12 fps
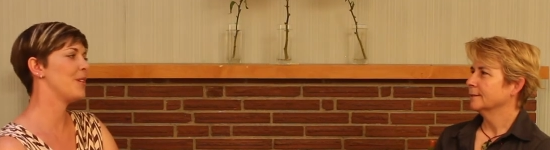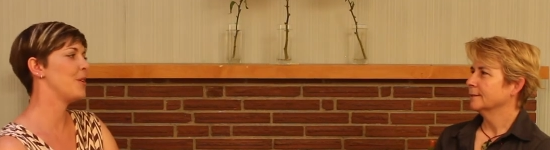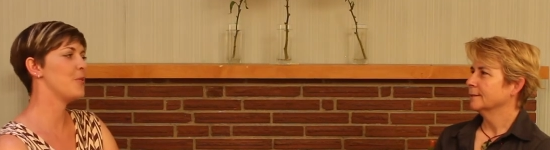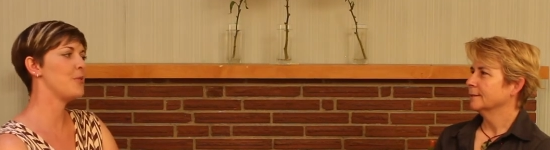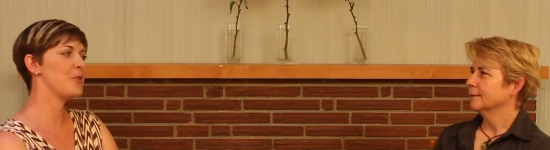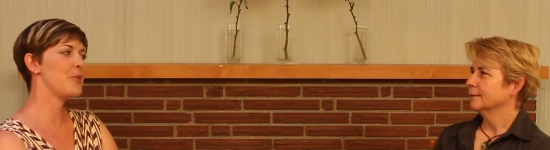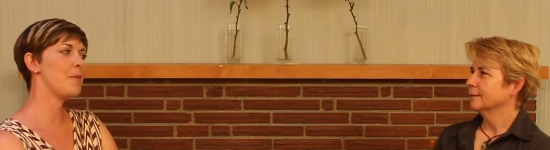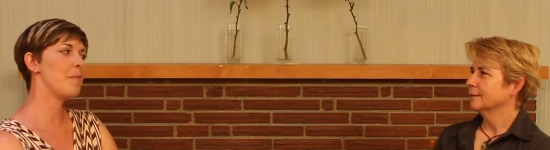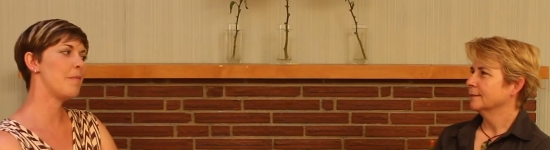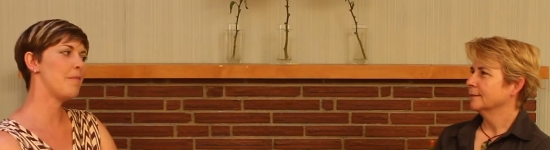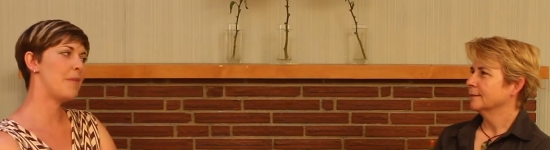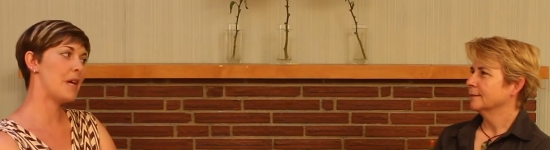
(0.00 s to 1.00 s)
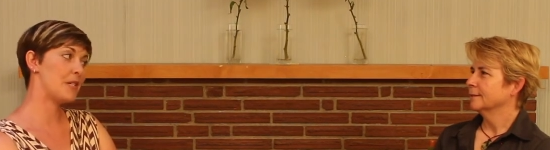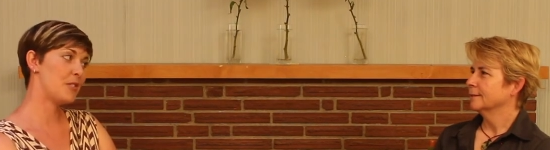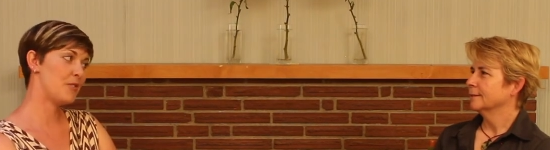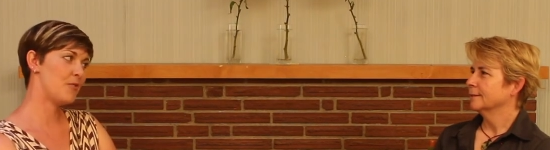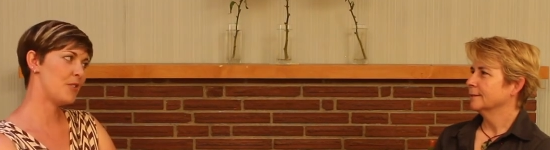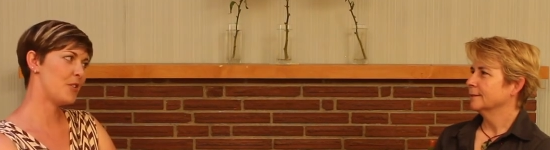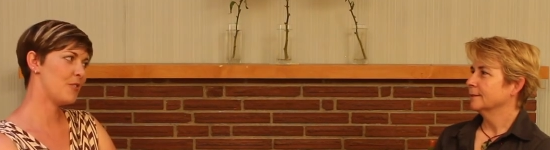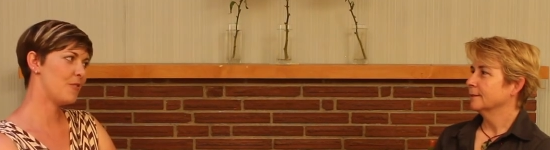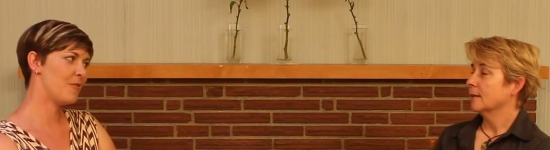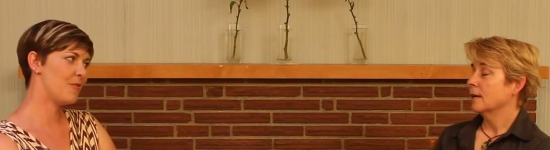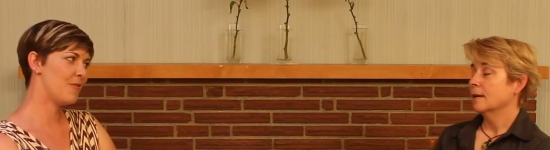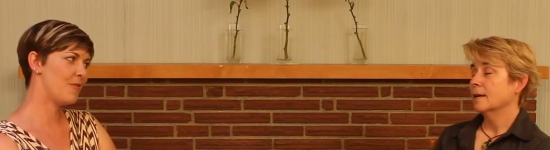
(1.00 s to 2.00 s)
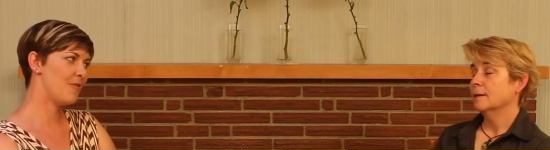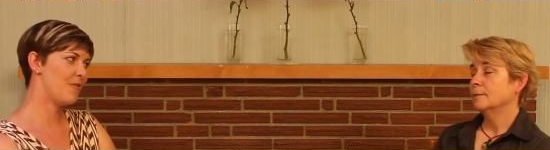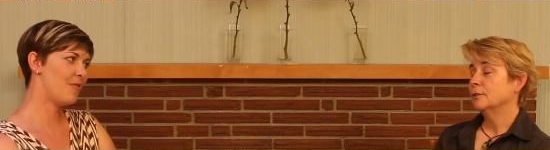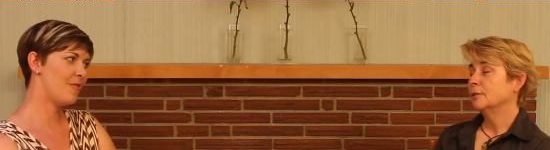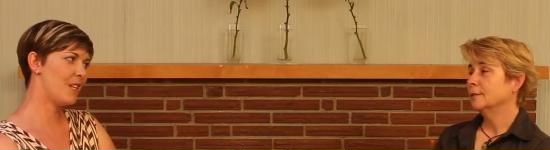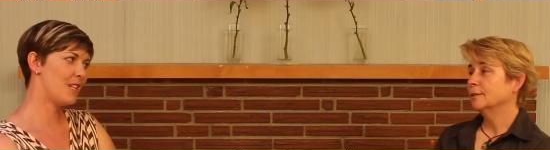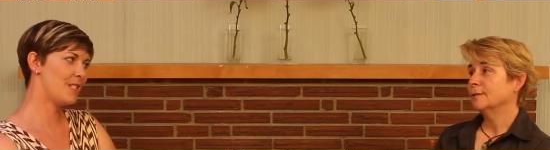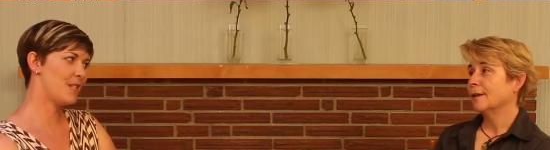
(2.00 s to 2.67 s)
Speaker 1: I know those aren't the best for your oh, feet you